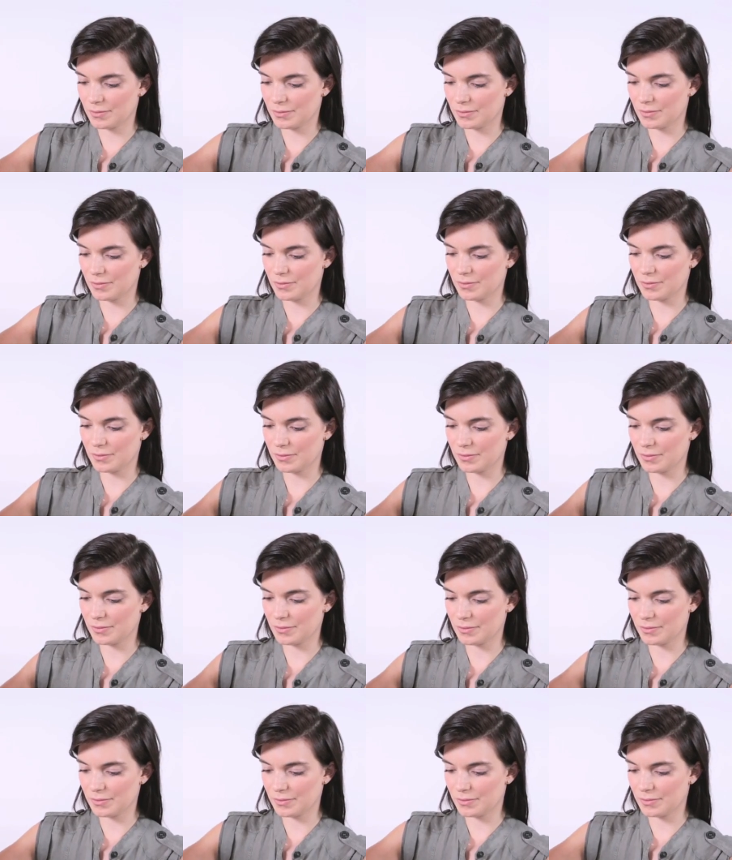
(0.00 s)

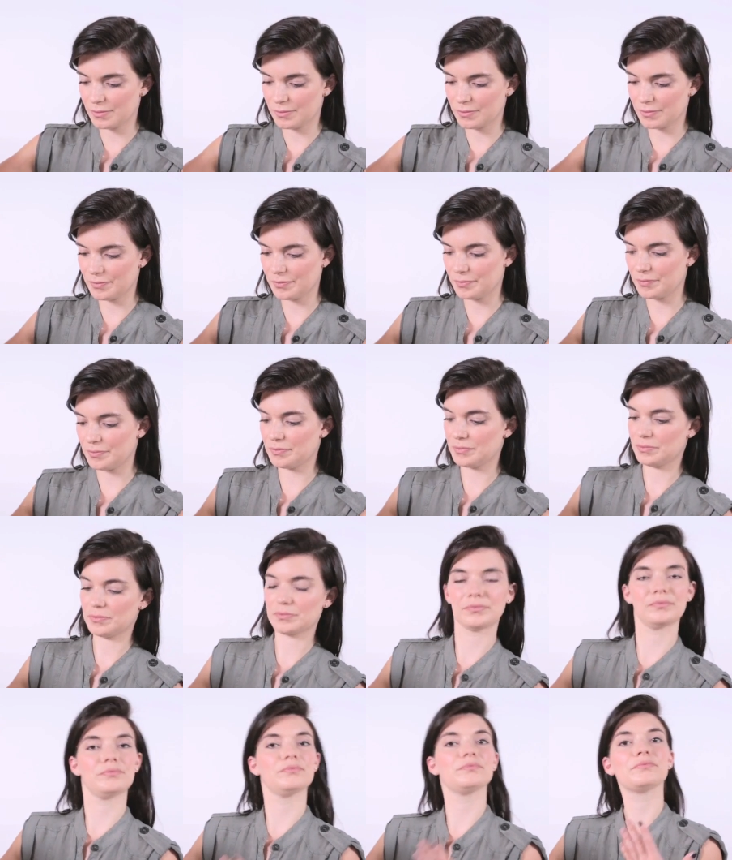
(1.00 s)

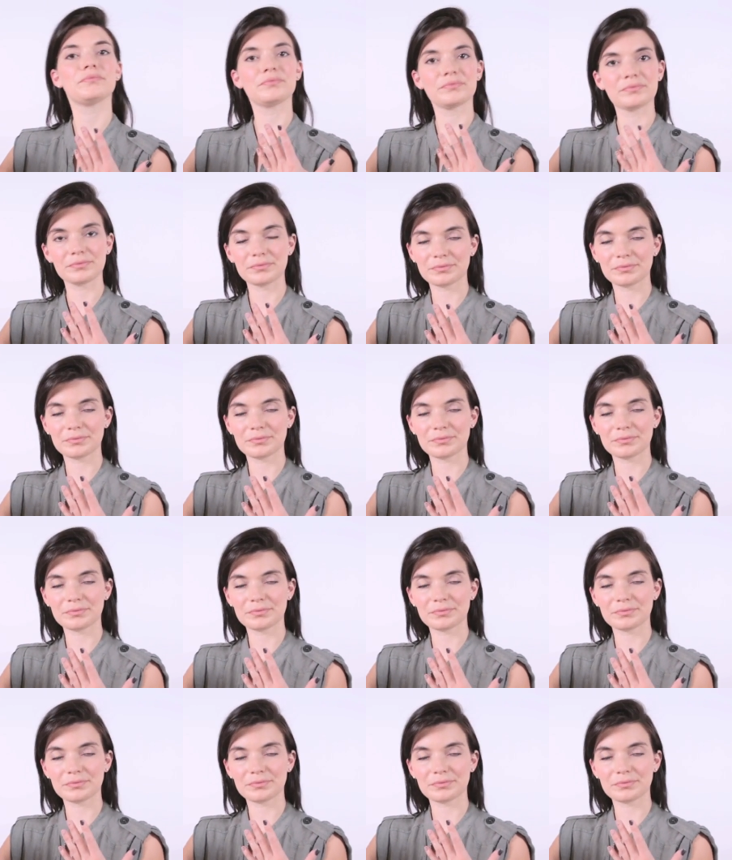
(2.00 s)
No one is speaking in this clip.